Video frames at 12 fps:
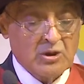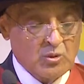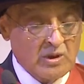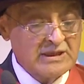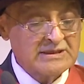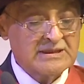
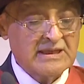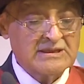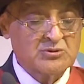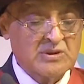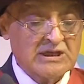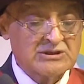Quality
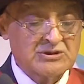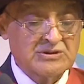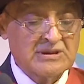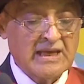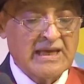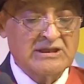
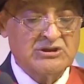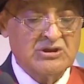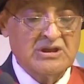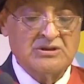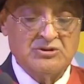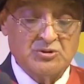education and
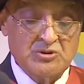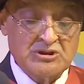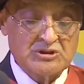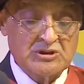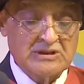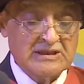
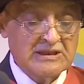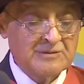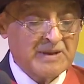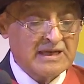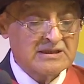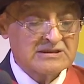judicial
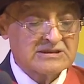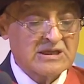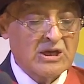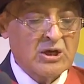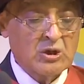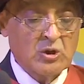independence
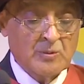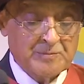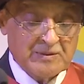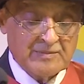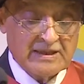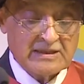
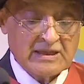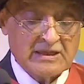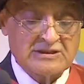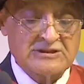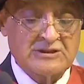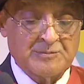complement
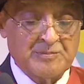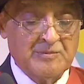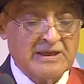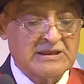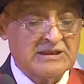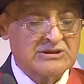and
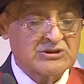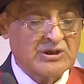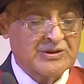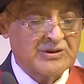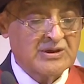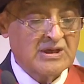supplement each
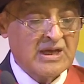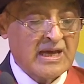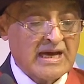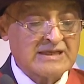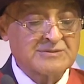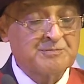other
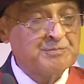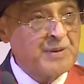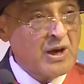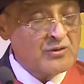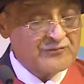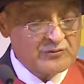as
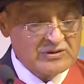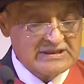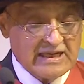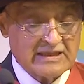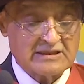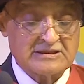powerful
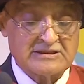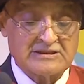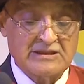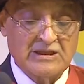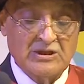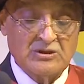
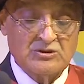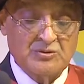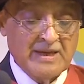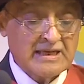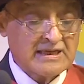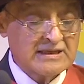tenets to
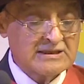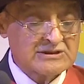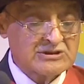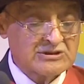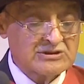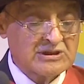make a
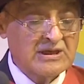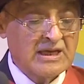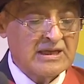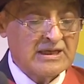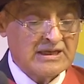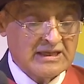decision
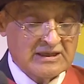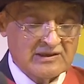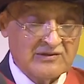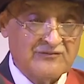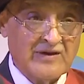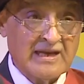
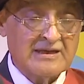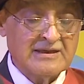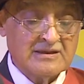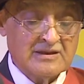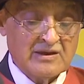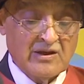legally valid,
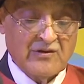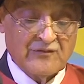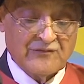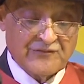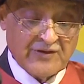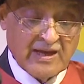
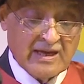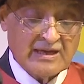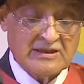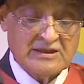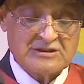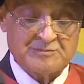fair
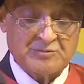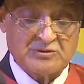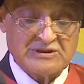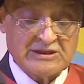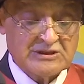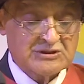in its
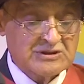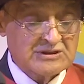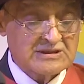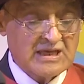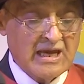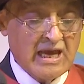
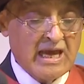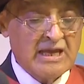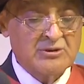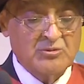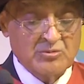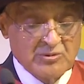procedures,
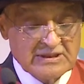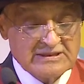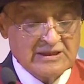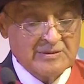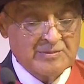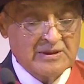and
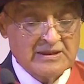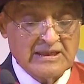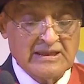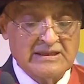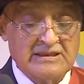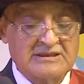reasonable
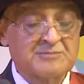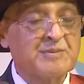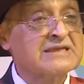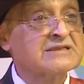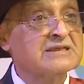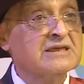in
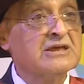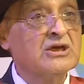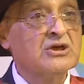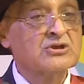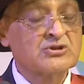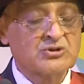
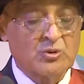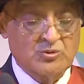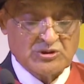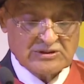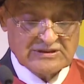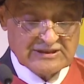dispensing
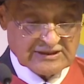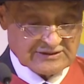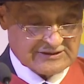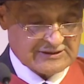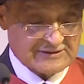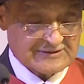social
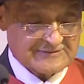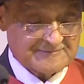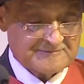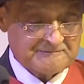justice.